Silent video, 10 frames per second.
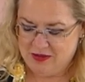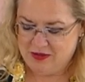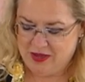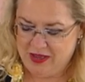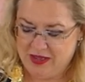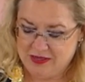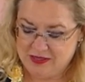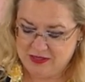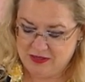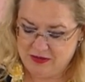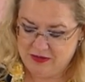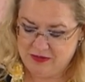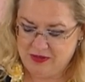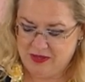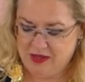Okay,
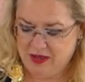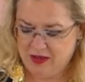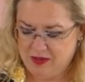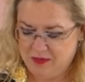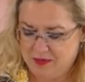so yum!